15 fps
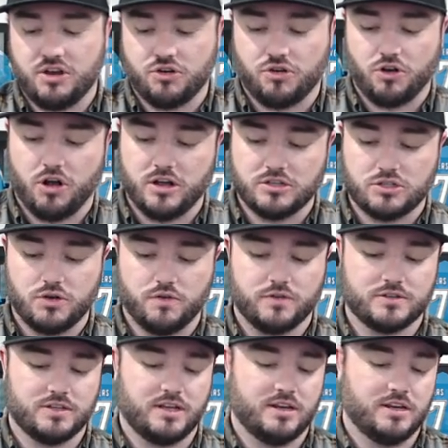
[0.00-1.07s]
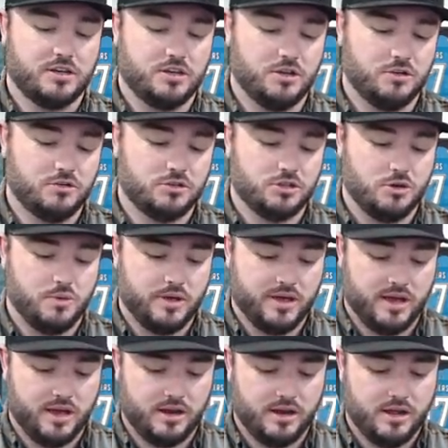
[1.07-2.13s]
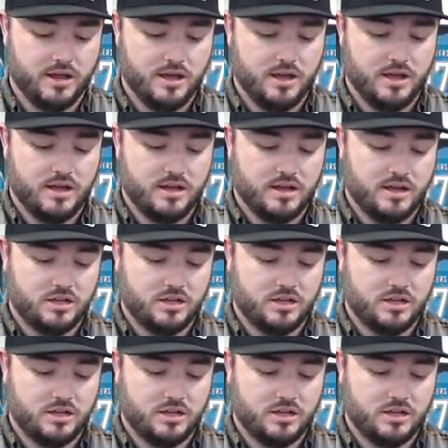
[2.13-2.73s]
crossovers I did too. So we got a